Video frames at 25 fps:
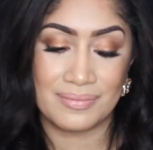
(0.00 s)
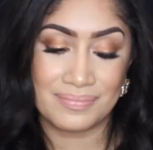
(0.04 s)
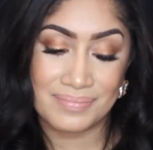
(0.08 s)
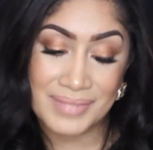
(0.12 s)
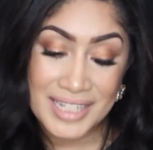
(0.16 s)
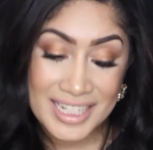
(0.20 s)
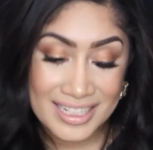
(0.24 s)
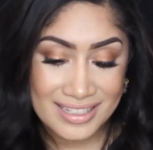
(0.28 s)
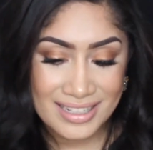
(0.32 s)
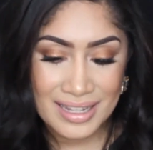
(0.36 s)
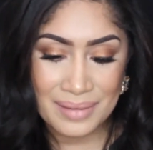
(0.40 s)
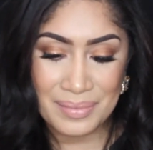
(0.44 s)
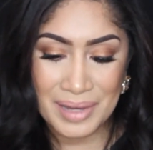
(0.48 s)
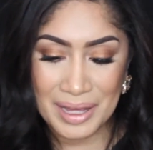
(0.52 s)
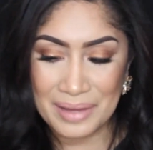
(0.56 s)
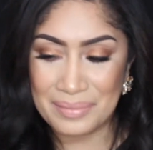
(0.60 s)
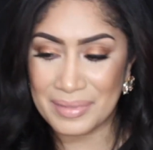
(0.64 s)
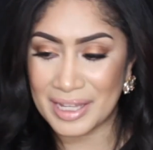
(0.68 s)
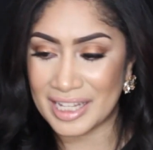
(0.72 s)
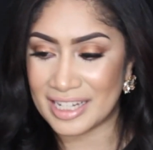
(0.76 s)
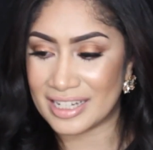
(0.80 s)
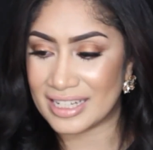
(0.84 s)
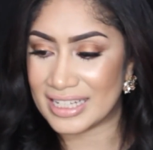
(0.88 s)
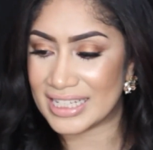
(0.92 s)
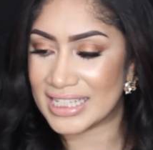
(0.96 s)
because I'm high
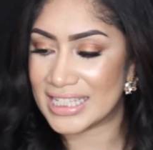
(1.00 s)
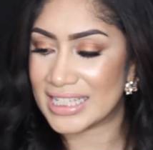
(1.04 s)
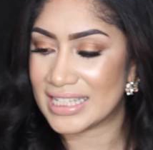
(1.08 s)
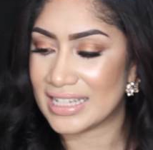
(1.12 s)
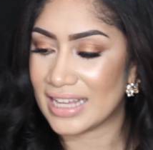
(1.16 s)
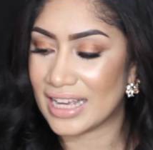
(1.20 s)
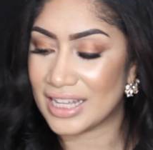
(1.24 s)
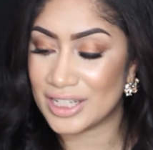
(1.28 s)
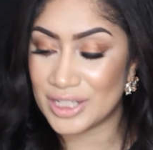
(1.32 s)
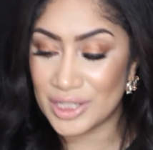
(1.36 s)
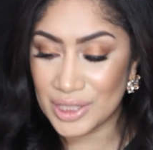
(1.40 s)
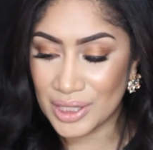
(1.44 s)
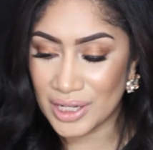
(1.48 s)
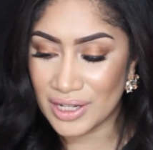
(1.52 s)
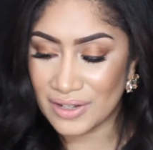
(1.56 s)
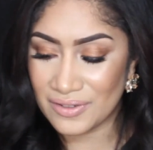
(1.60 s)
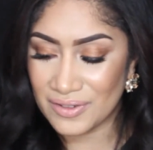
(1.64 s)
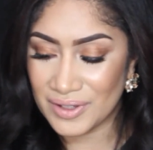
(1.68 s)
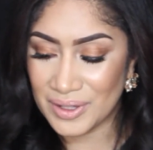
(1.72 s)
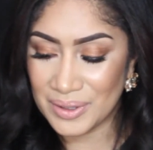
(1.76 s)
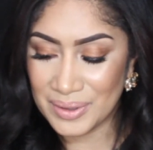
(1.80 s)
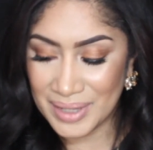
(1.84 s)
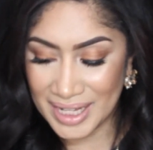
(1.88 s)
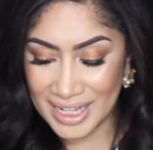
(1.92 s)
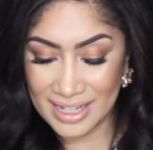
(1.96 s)
maintenance, as
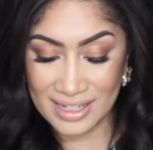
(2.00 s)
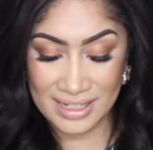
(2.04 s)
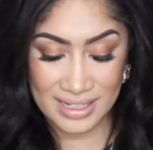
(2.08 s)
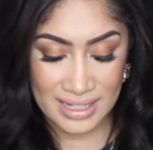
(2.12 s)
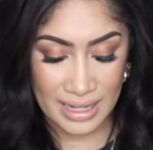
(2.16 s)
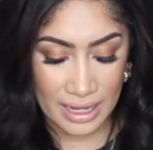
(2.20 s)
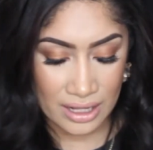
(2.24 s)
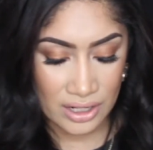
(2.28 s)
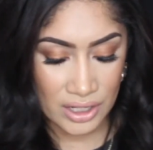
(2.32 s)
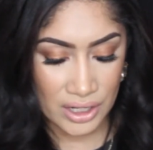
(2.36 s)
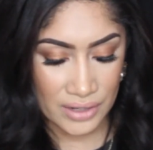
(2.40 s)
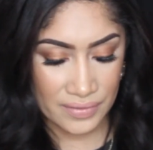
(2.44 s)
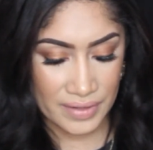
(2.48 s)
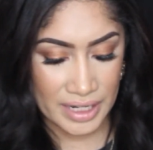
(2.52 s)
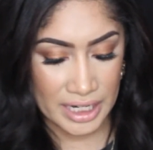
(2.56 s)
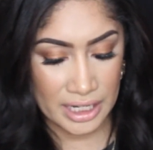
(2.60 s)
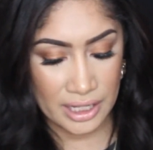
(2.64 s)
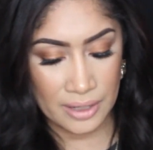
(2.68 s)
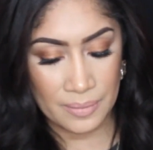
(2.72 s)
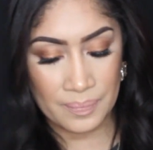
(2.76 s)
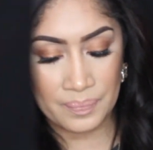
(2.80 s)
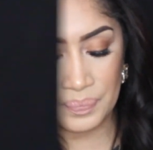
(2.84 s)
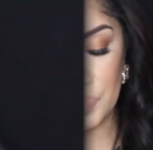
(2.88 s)
if you can't tell already.